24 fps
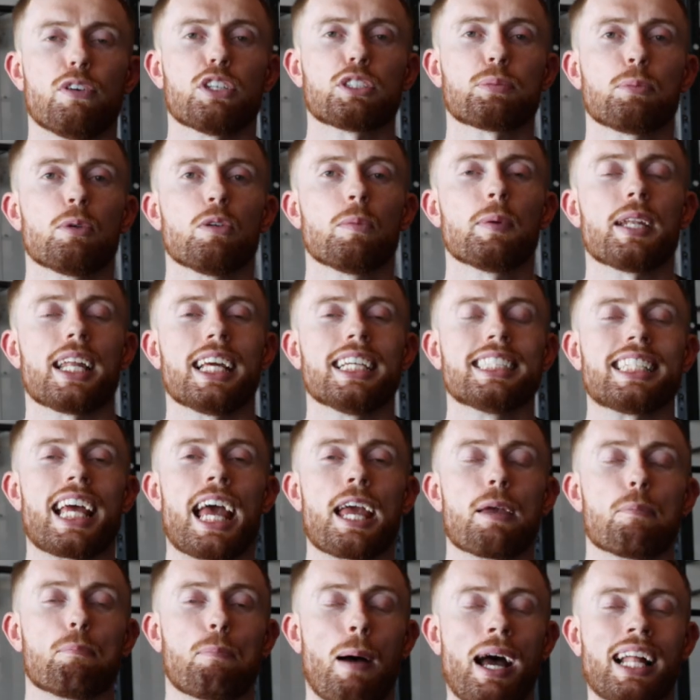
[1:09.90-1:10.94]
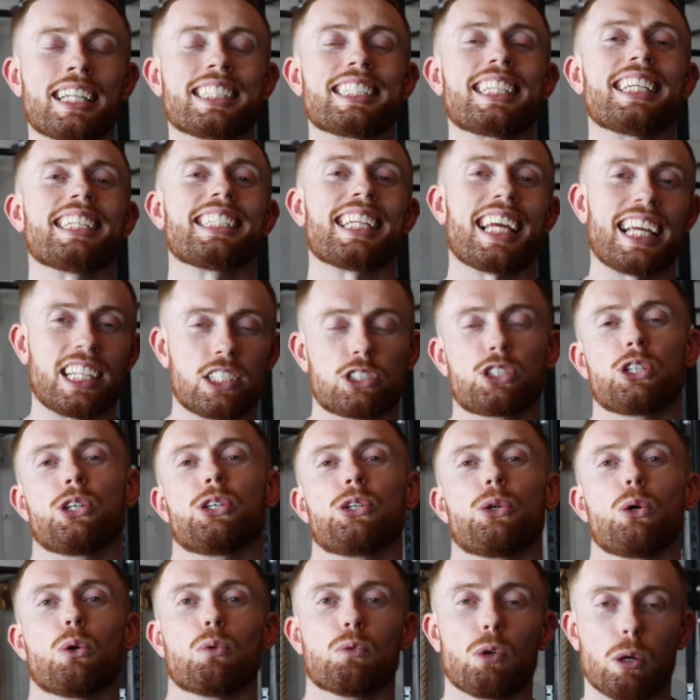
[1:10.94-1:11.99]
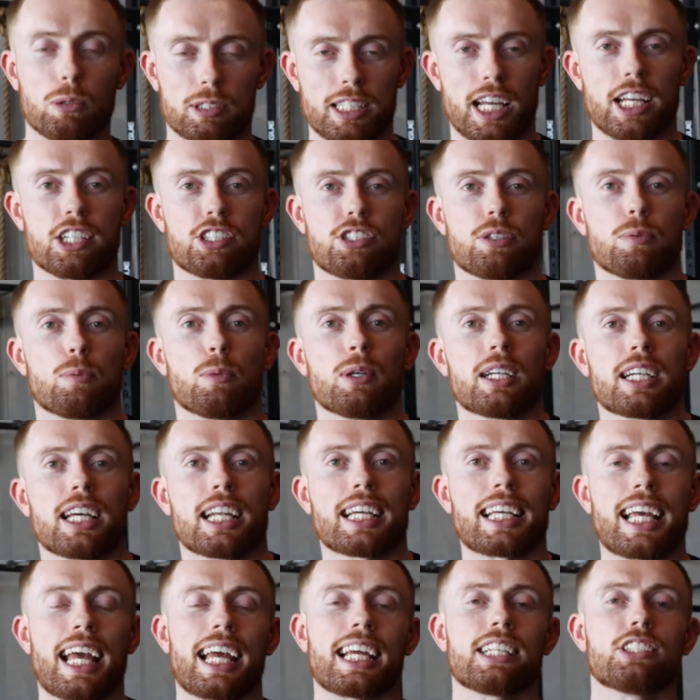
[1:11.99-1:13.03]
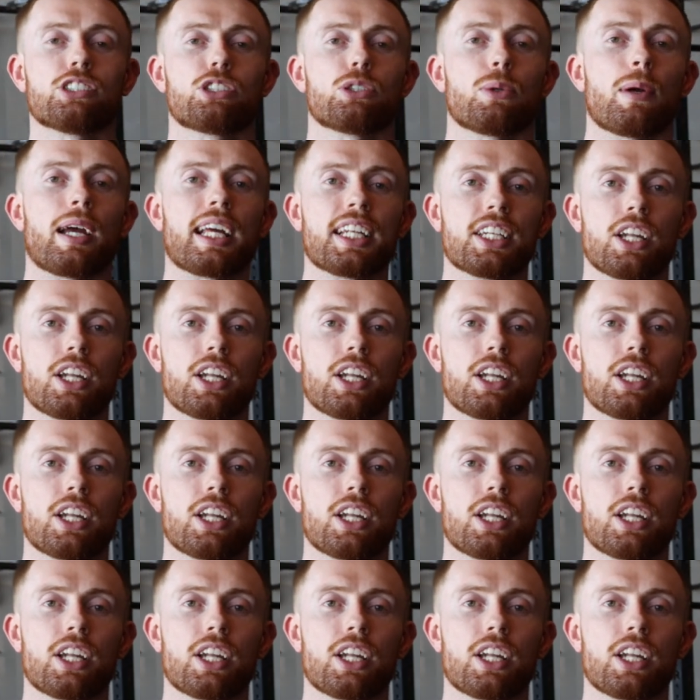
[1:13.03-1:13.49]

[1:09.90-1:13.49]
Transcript: first movement is a banded internal rotation. We're going to get into a